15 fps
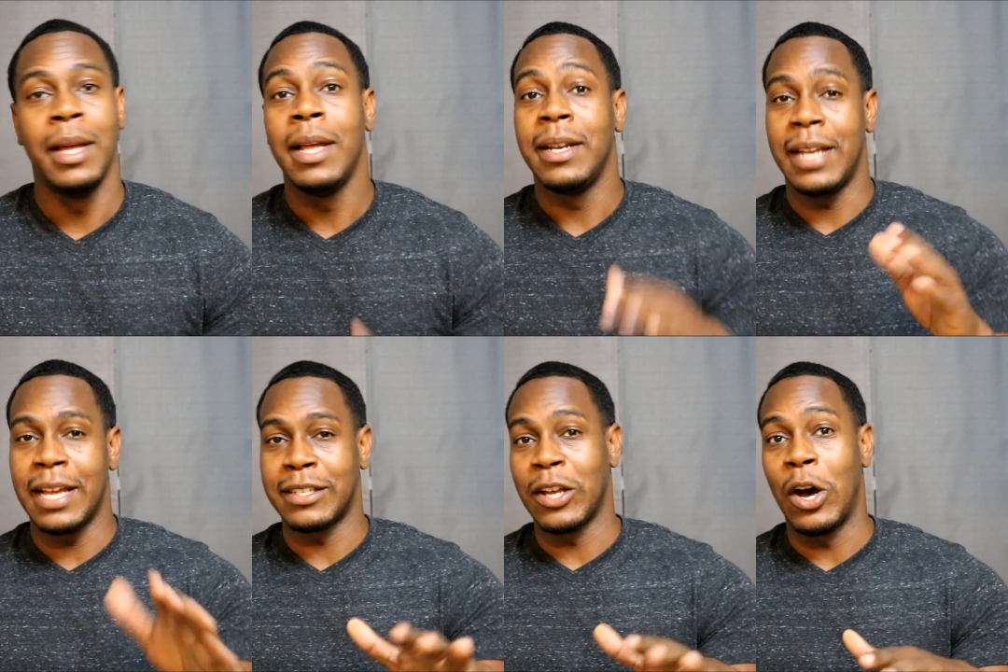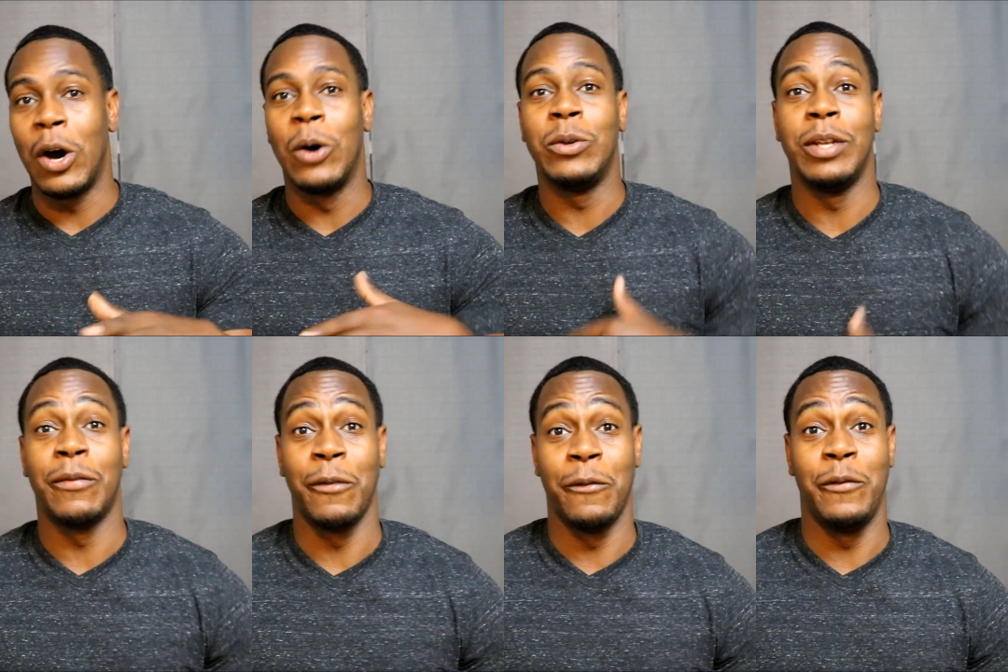That's a whole
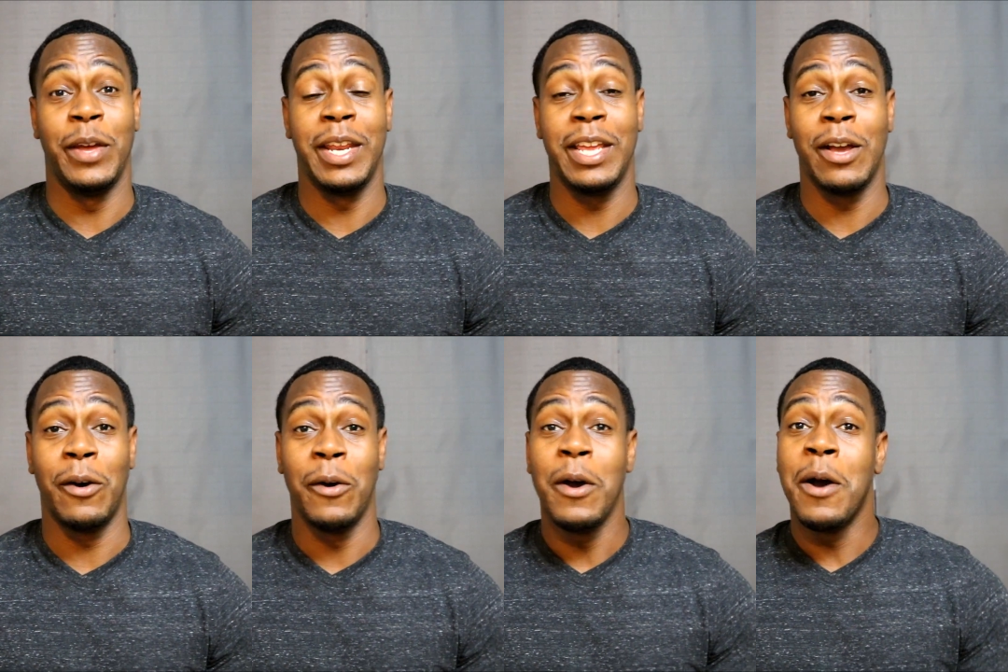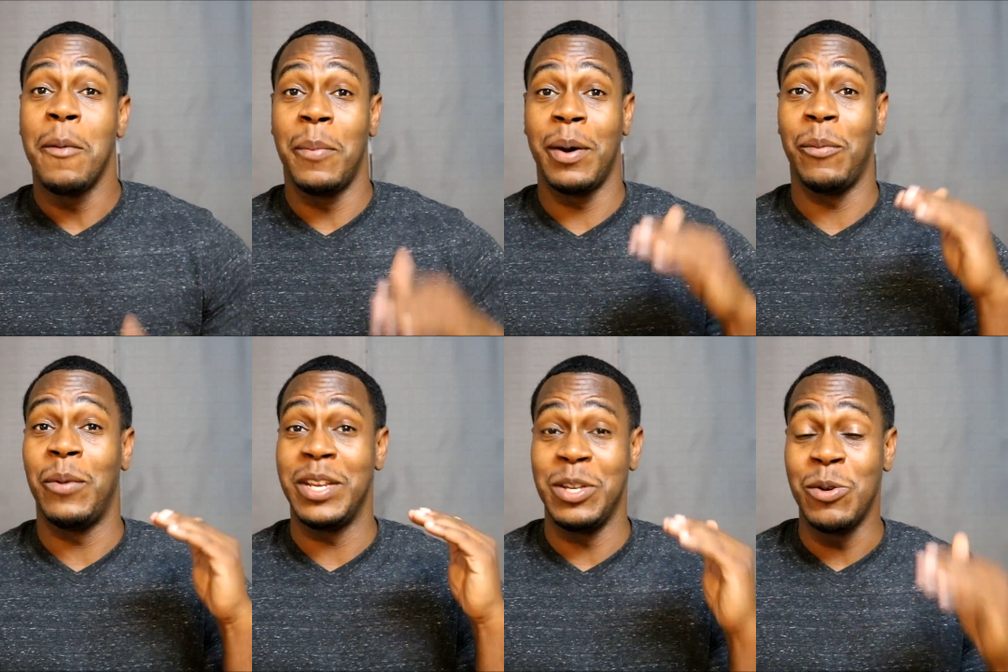different video.
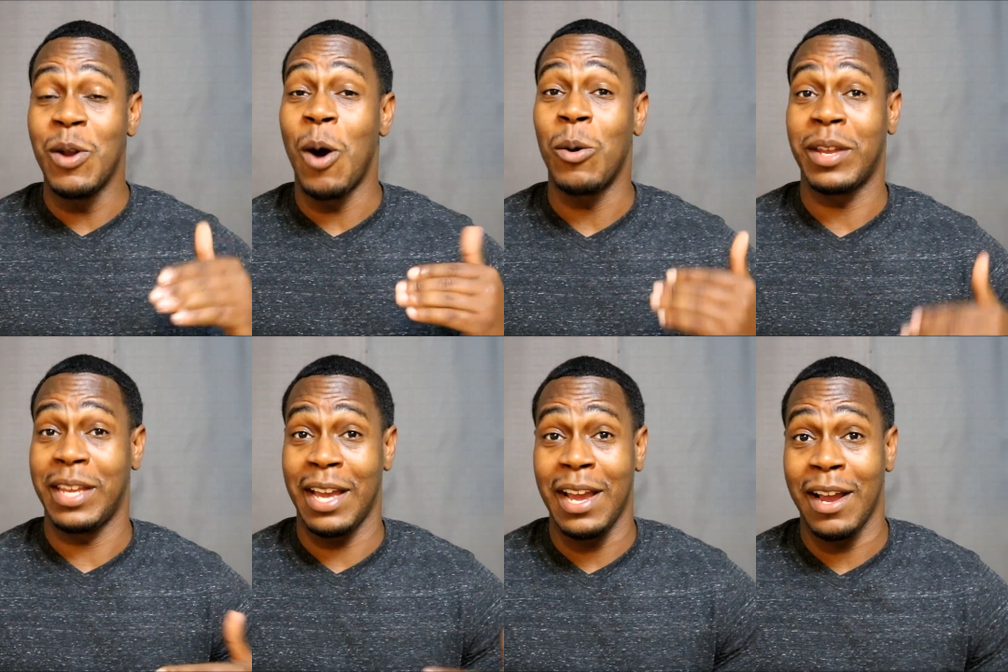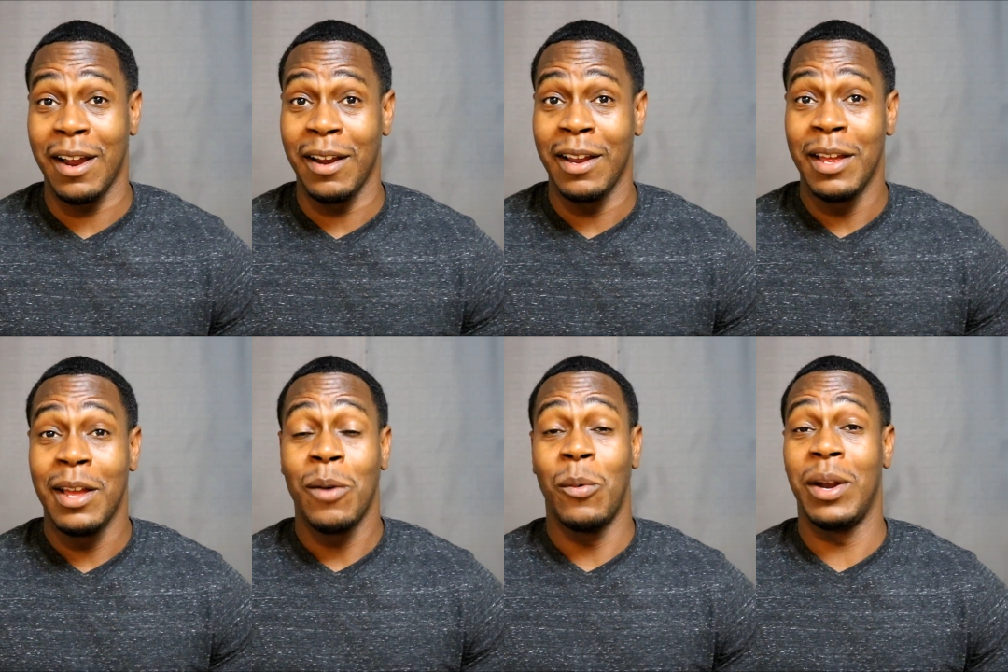But when you don't care,
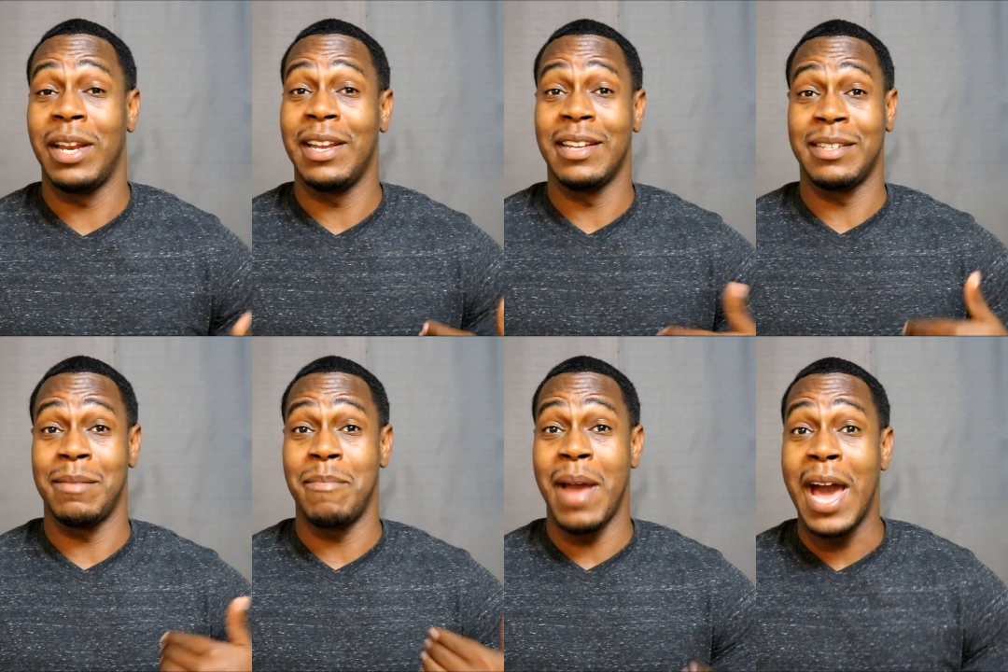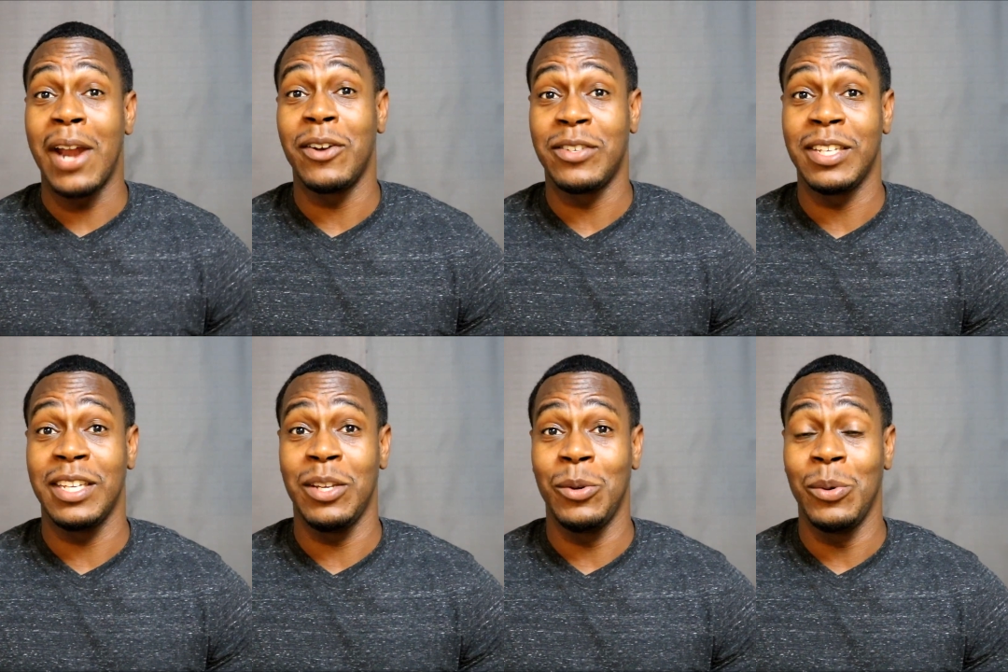when it doesn't matter to
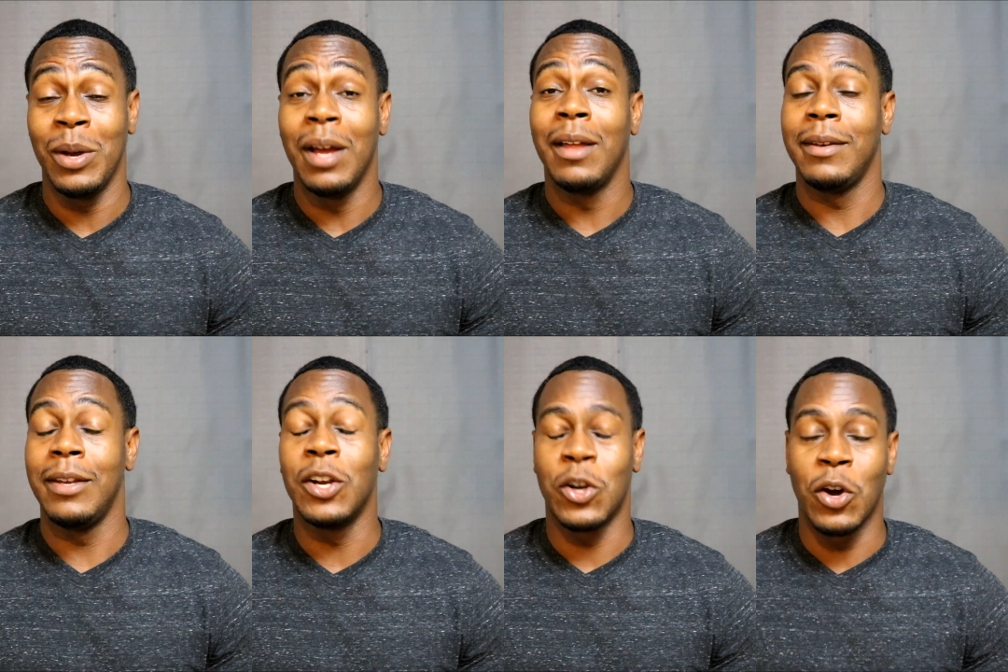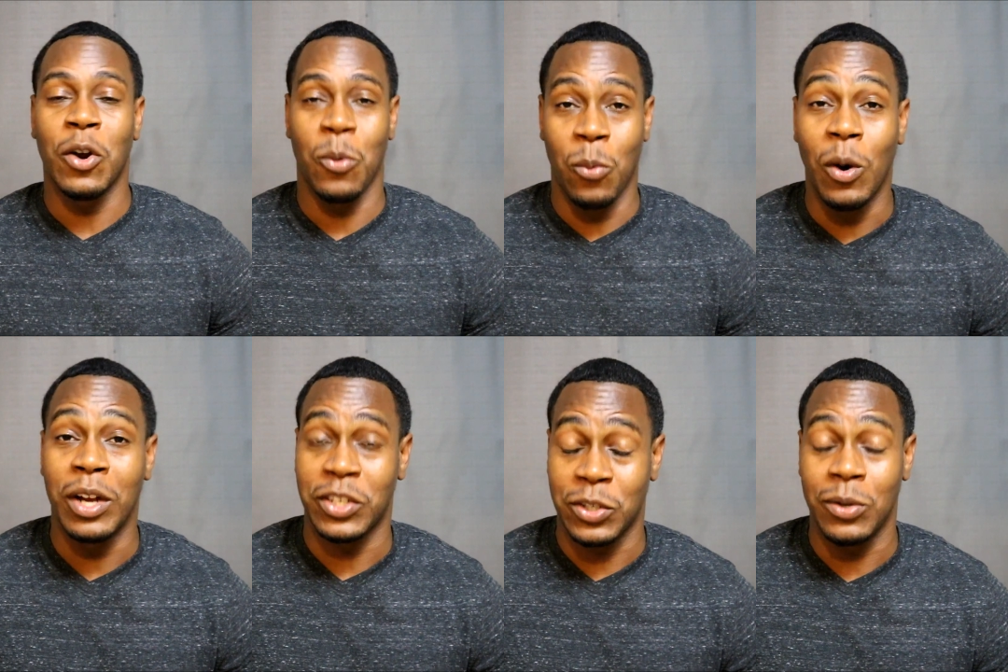you, they're going to
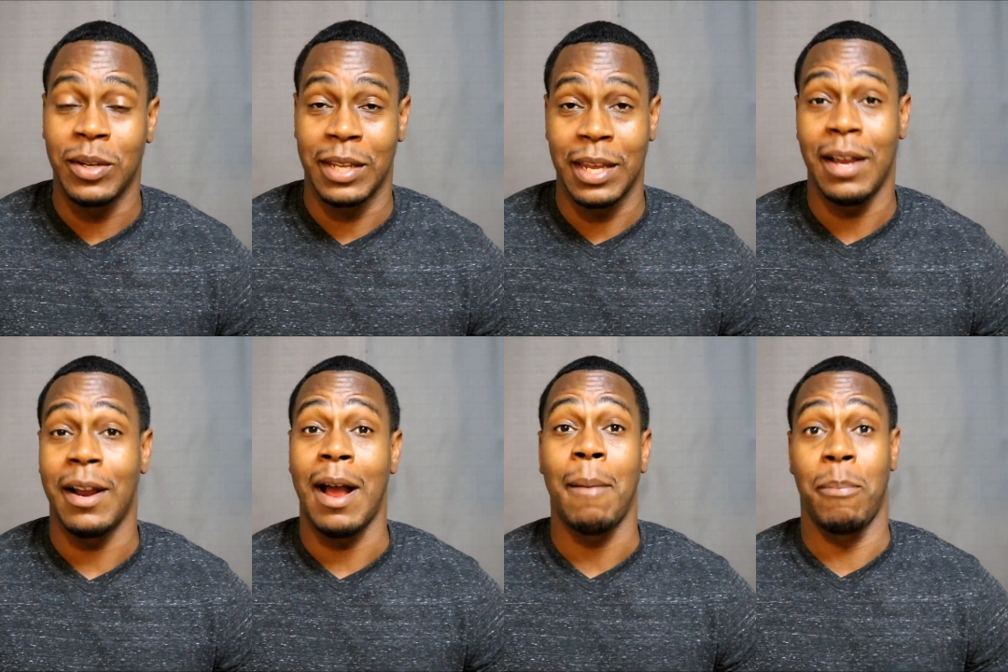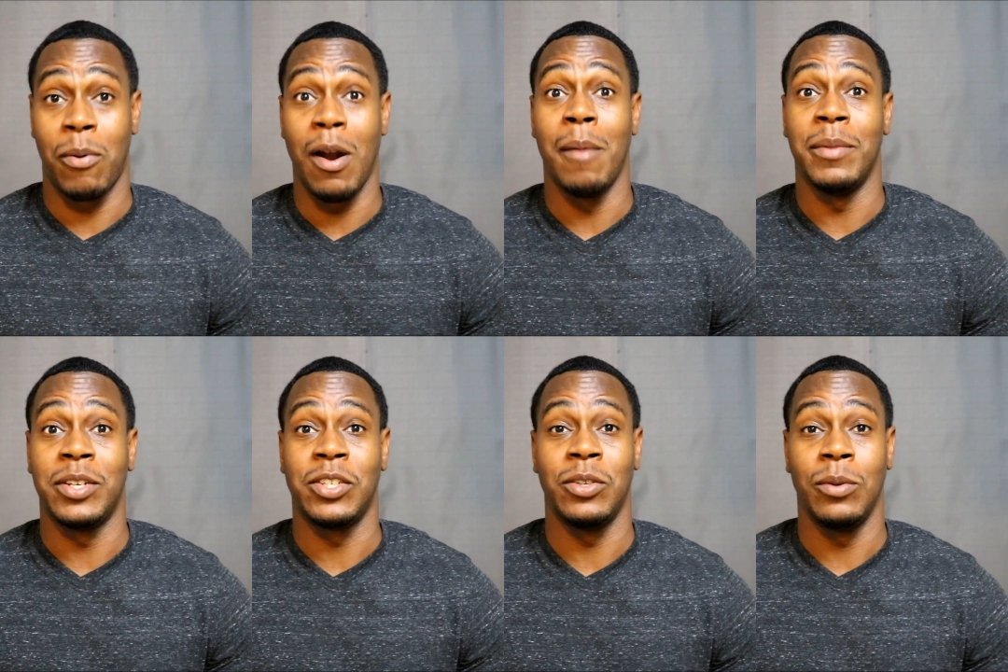want you to care, I
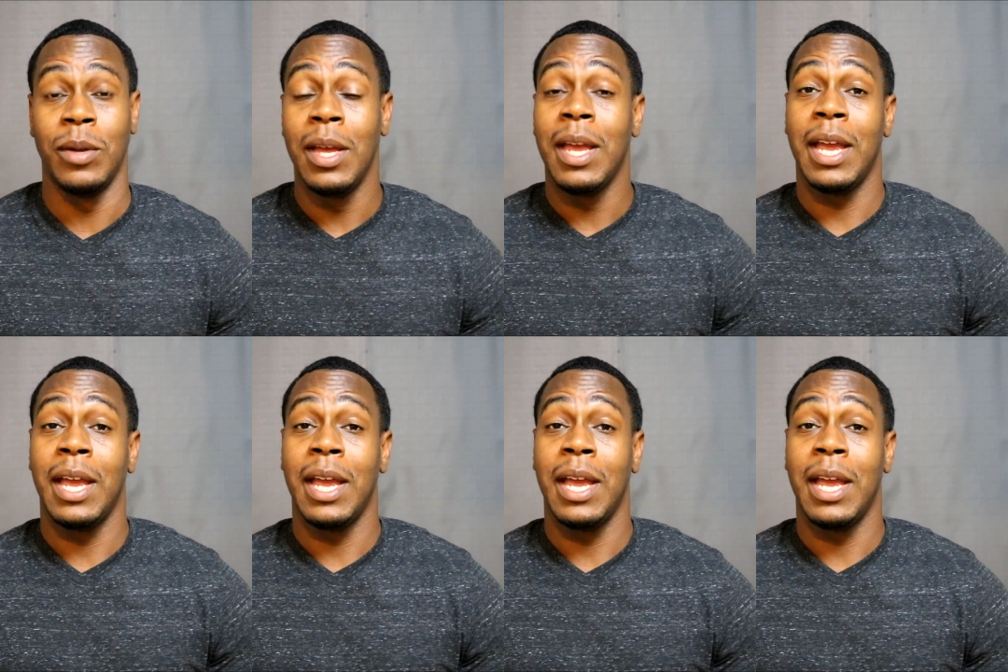promise you.